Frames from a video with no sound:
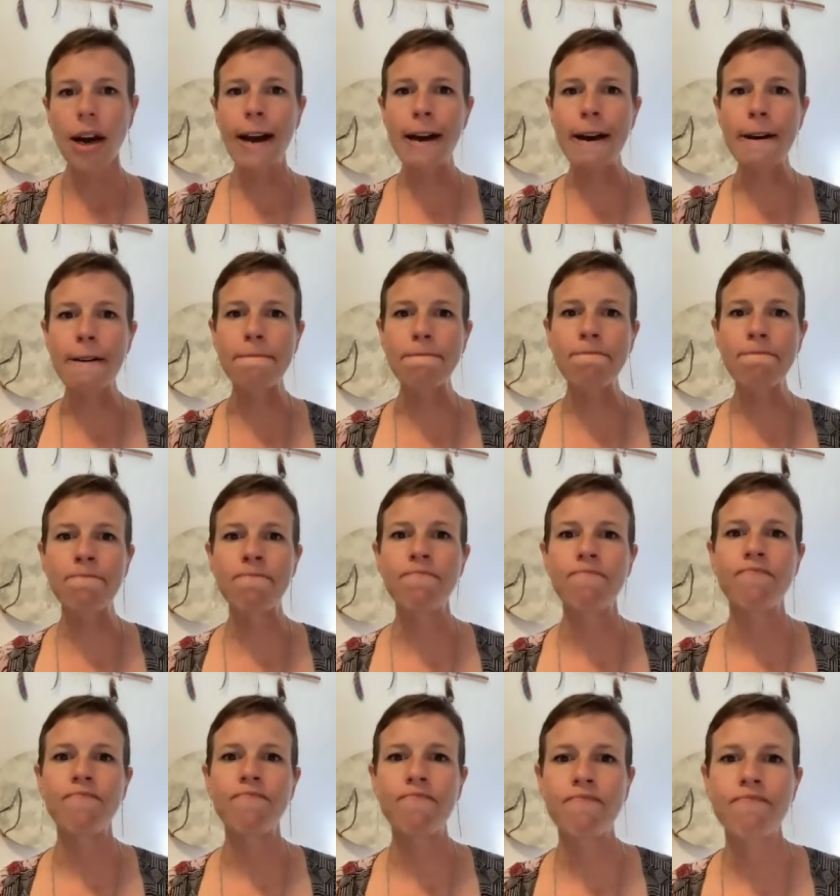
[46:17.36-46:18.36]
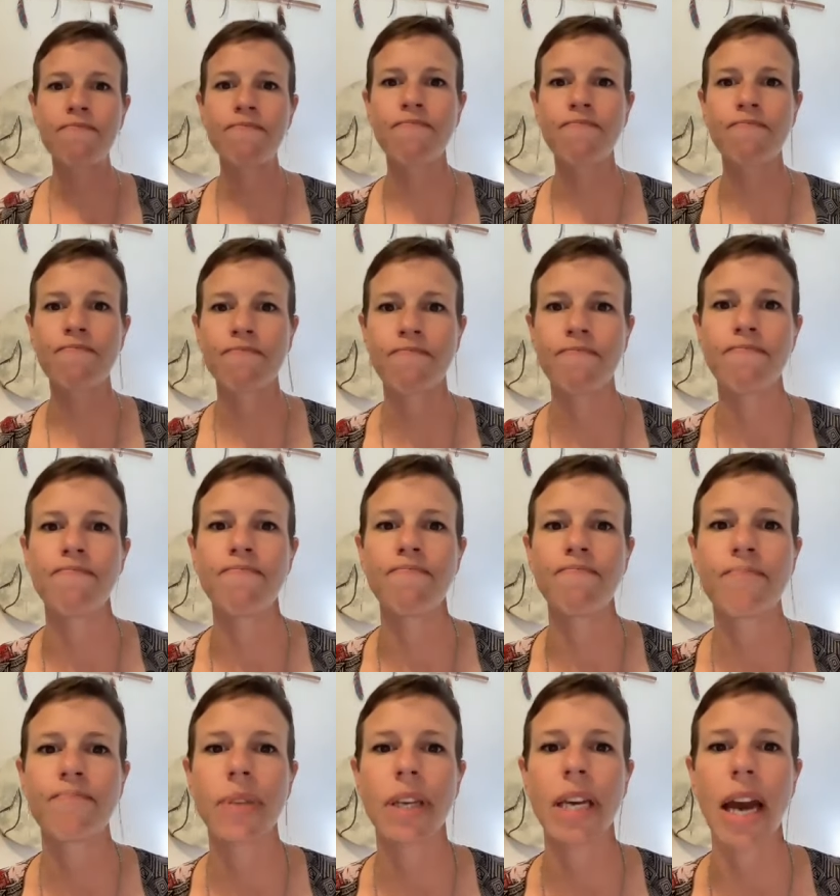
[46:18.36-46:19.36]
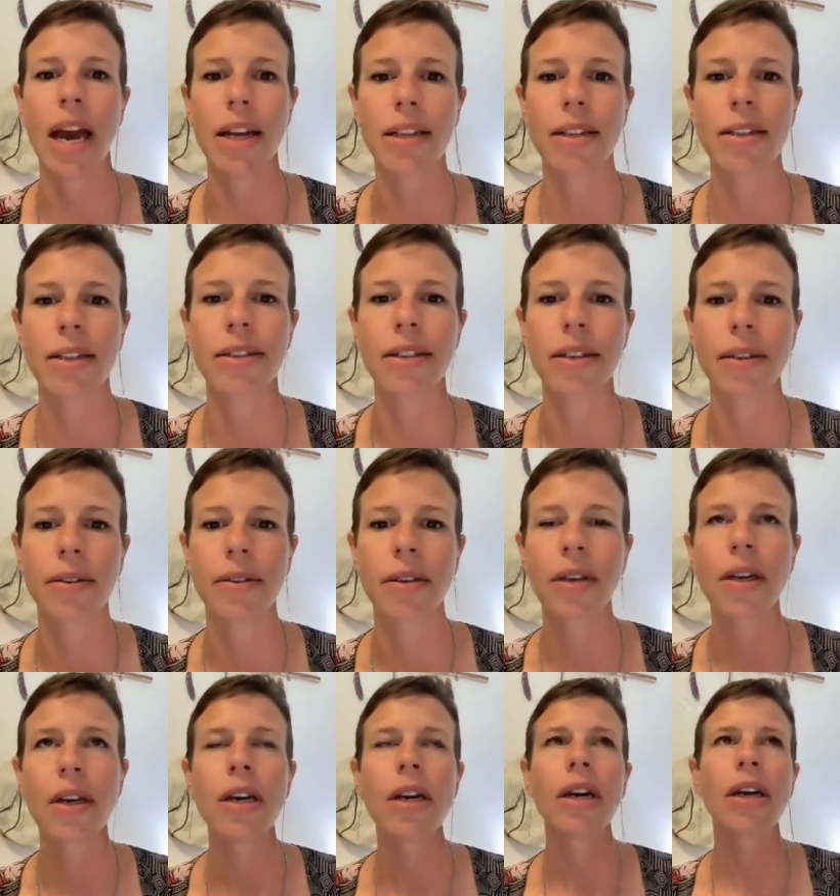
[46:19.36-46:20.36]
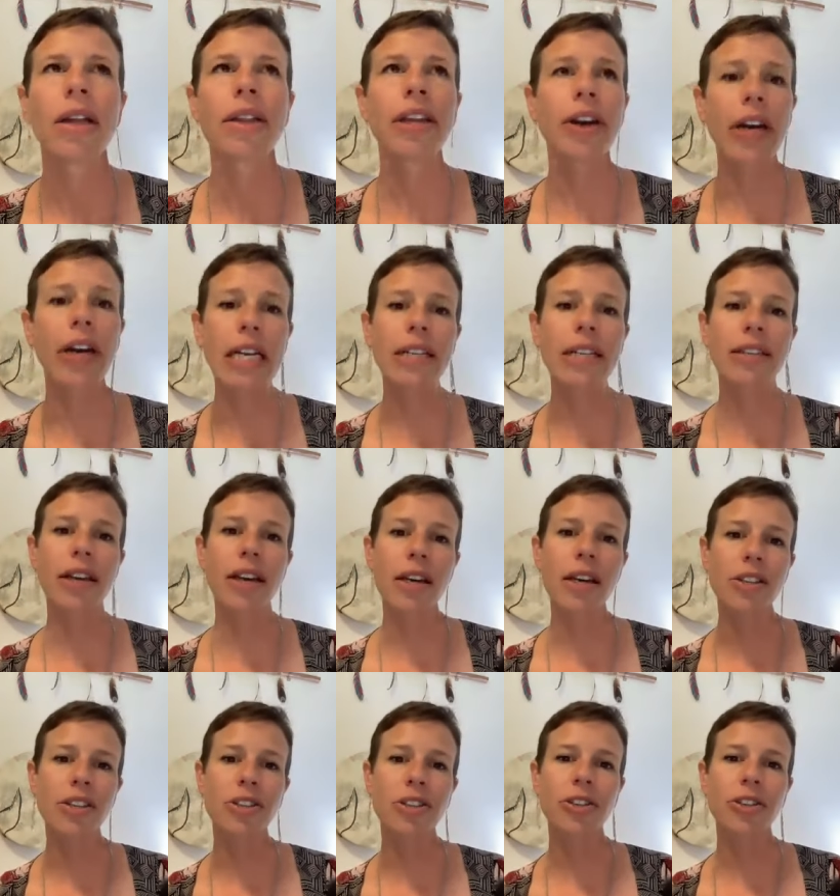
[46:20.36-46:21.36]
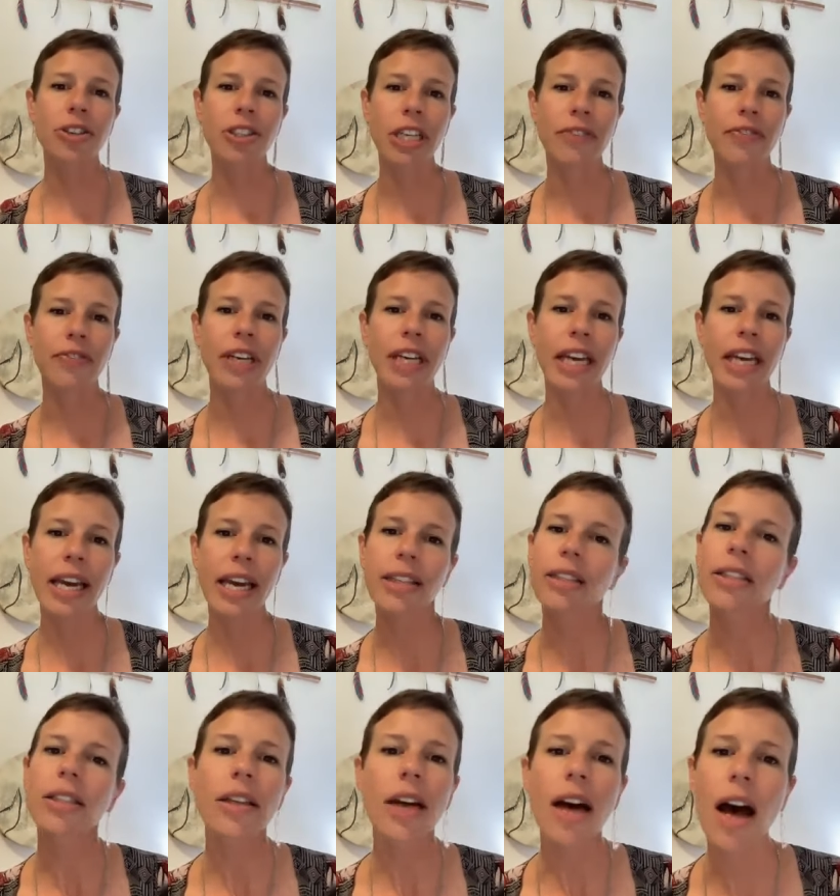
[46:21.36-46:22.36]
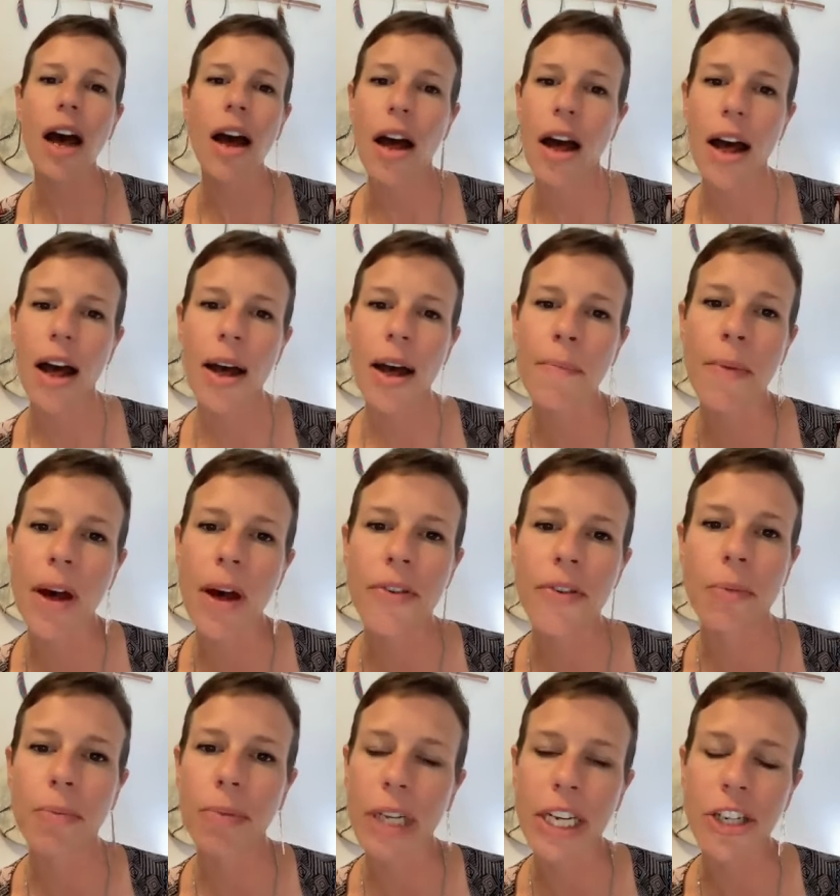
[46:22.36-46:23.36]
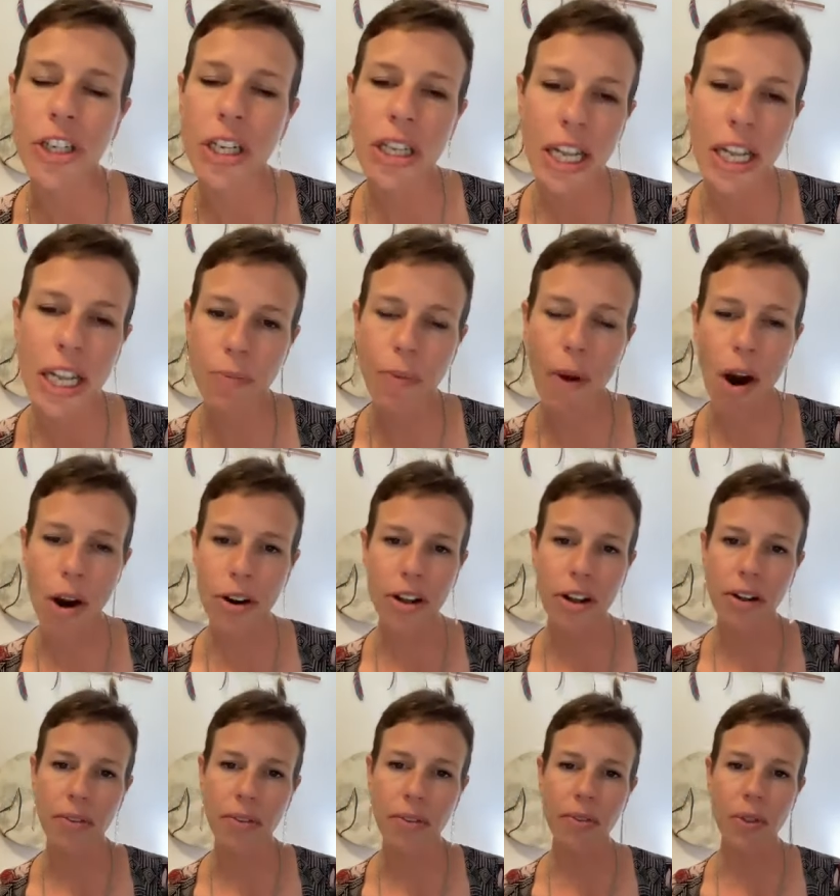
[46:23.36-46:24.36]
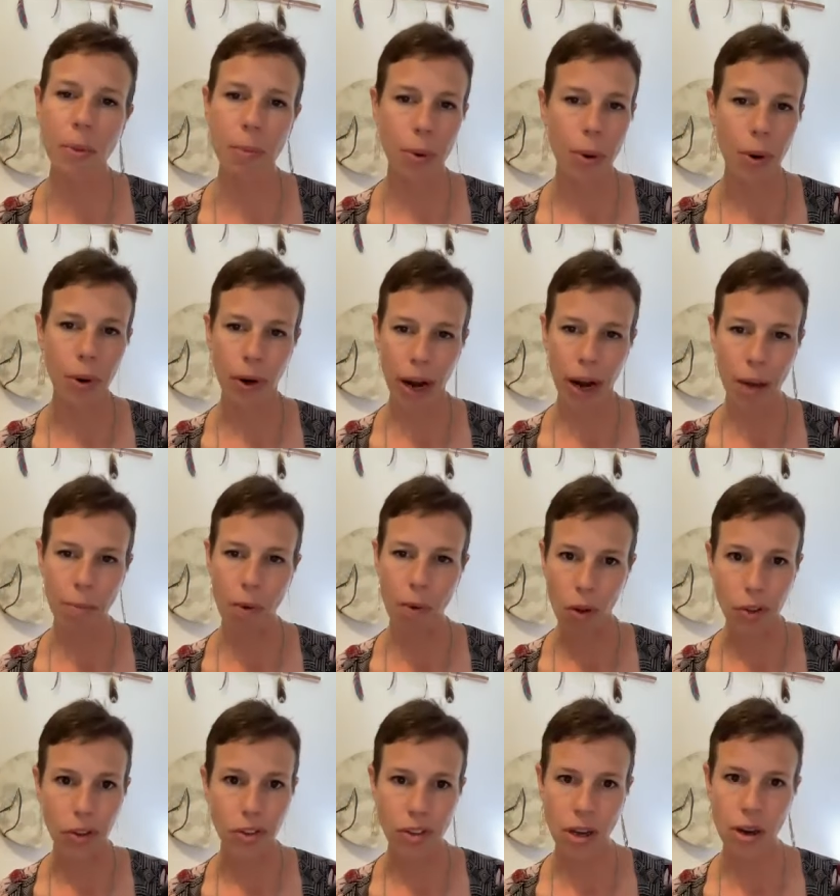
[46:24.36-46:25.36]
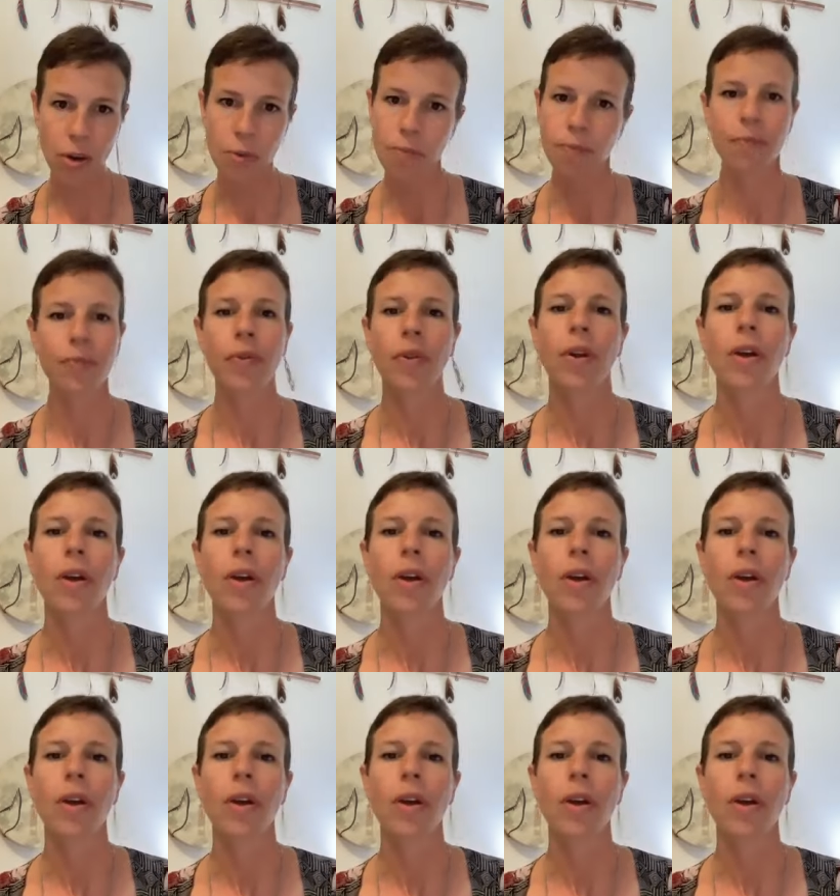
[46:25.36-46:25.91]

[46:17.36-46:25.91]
Um, mm-hmm, yes. There is a certificate um, of completion that's part of the program also.